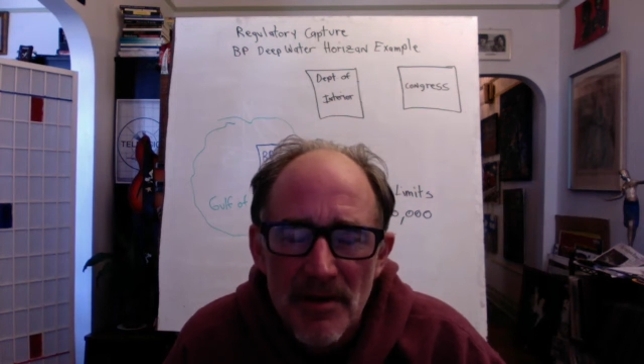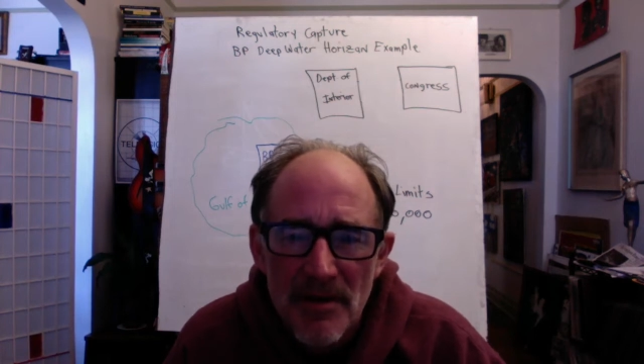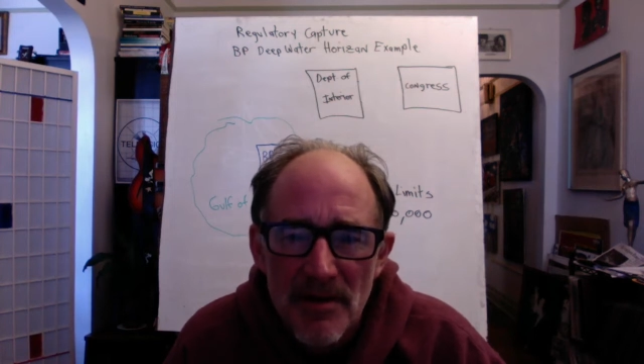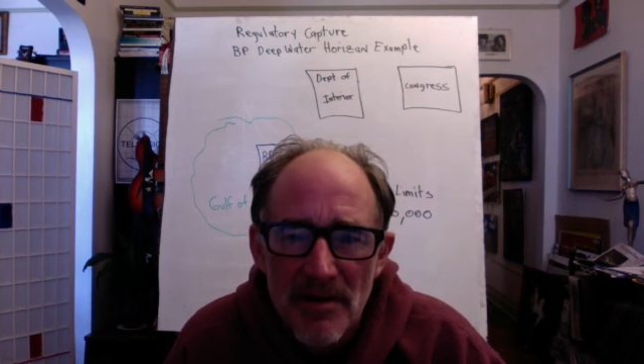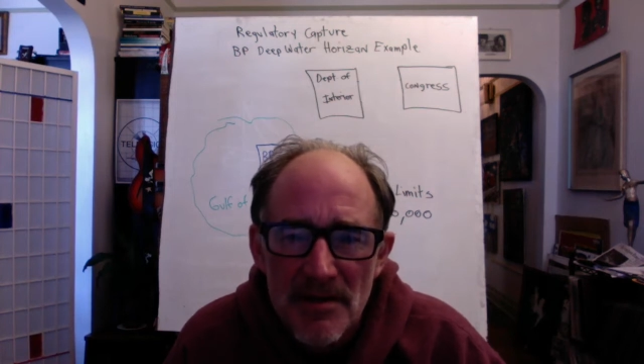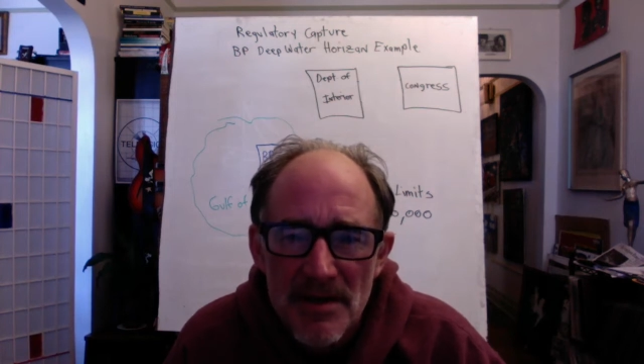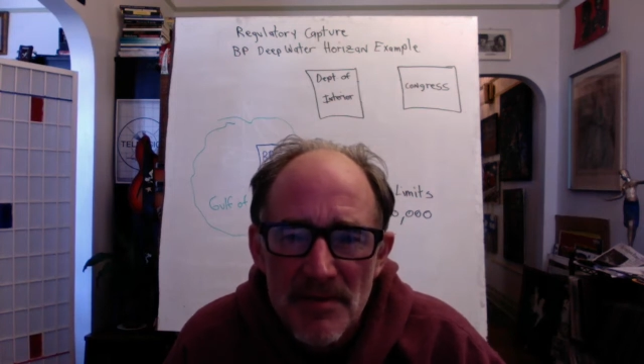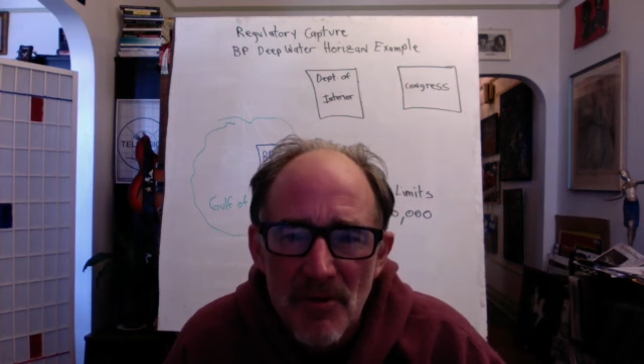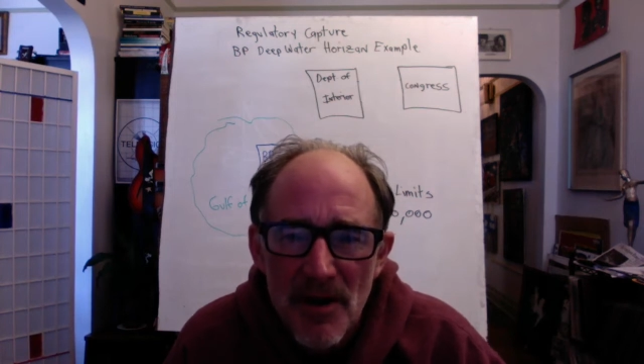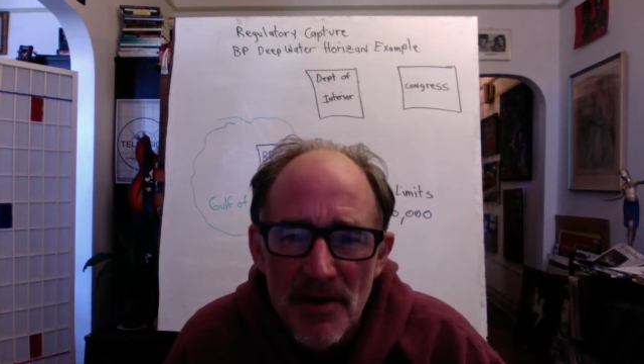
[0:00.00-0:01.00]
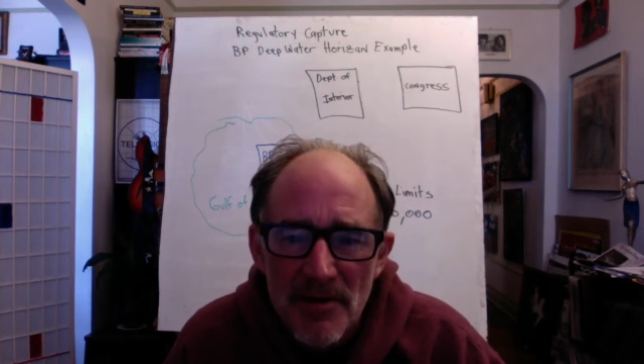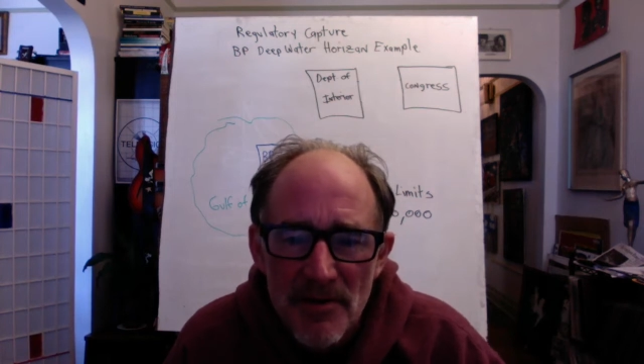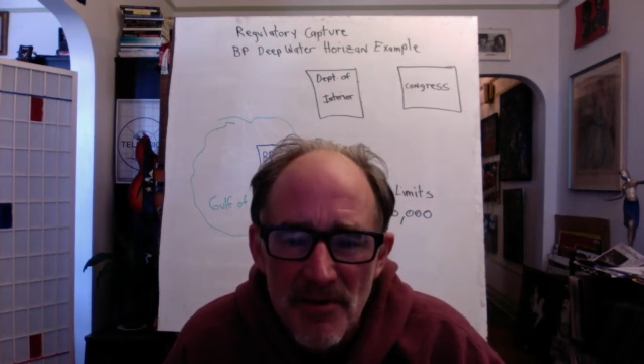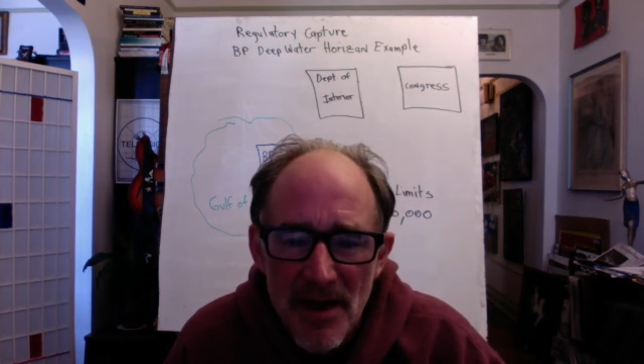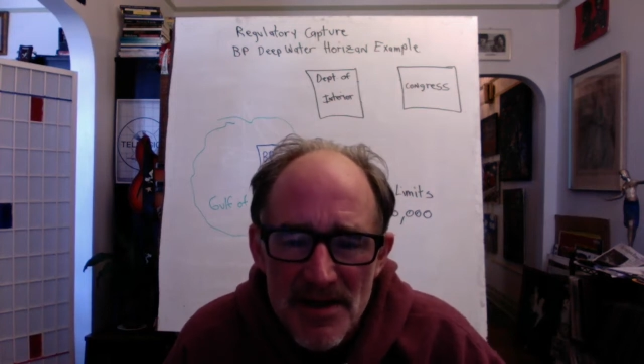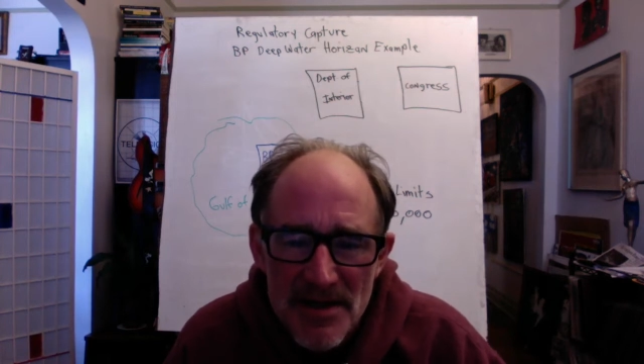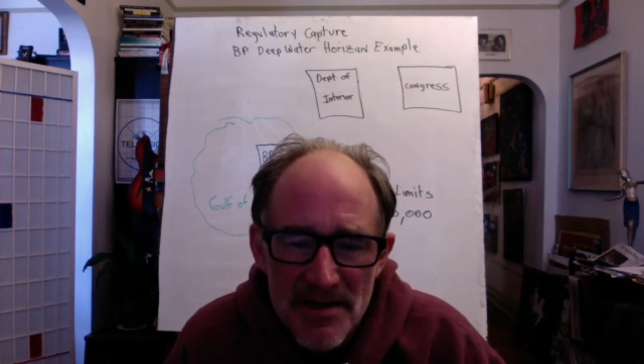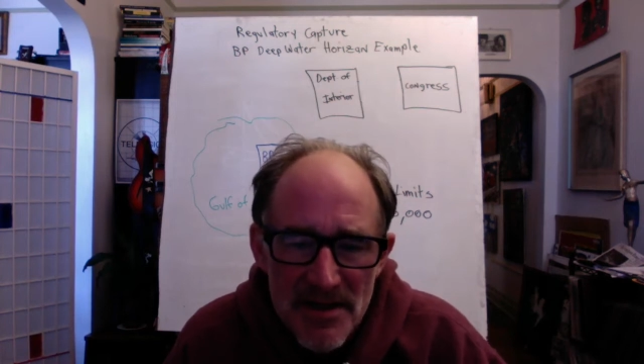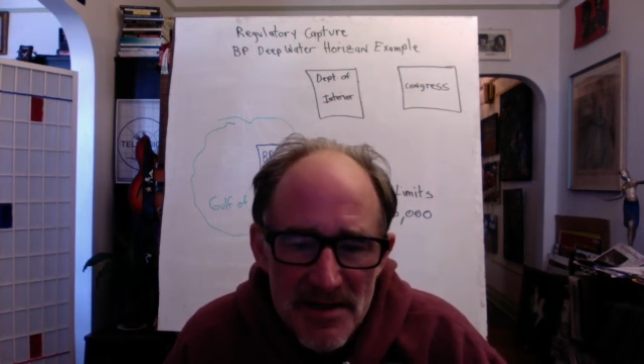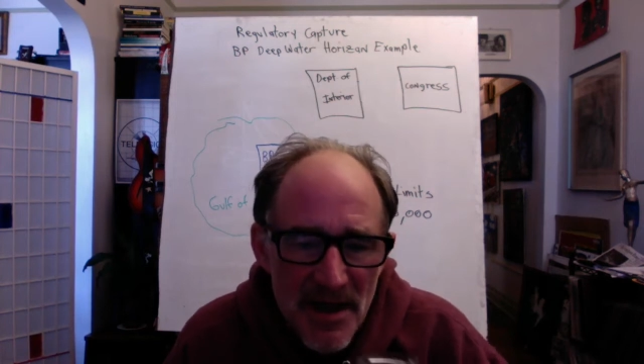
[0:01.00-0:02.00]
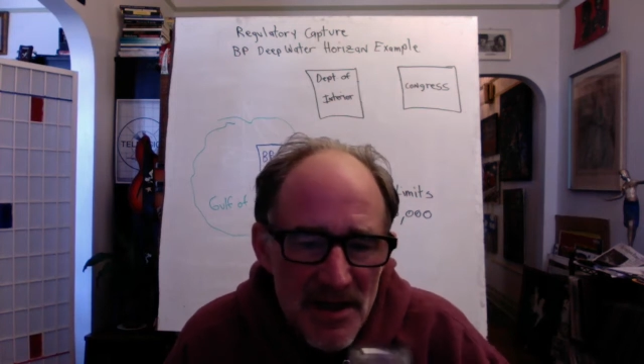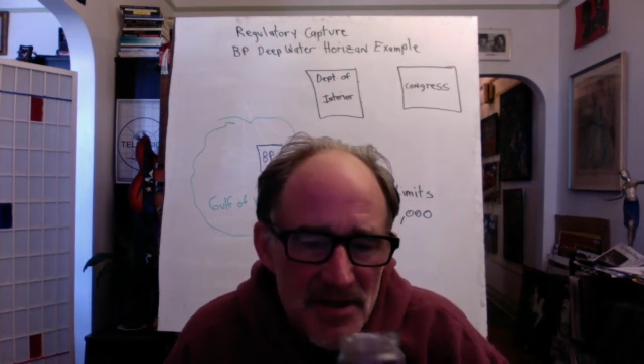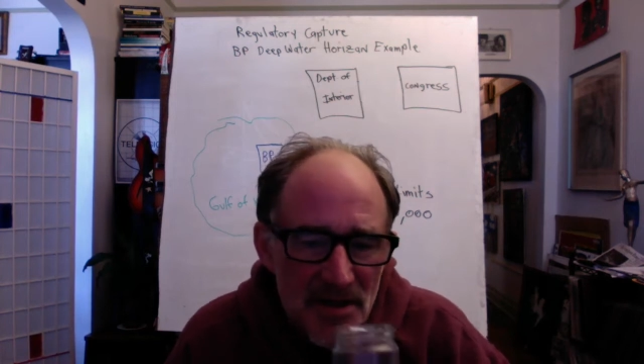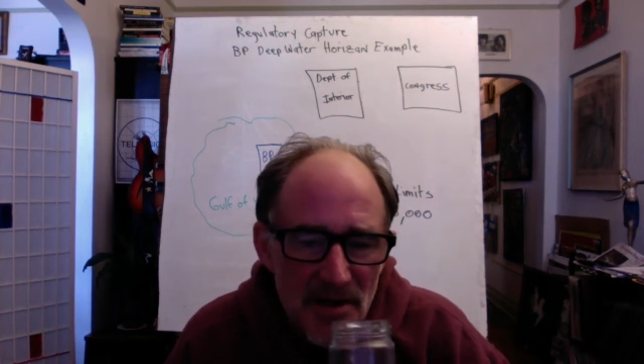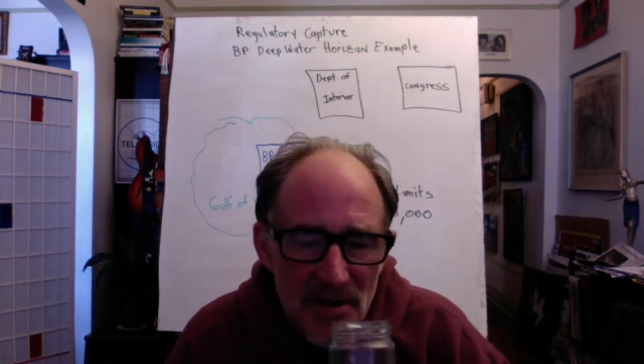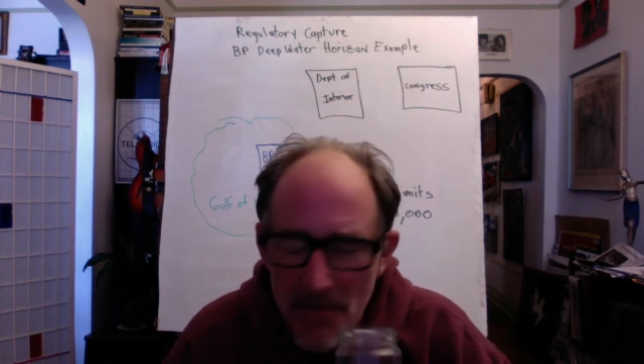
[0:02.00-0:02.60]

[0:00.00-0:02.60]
the Deepwater Horizon disaster.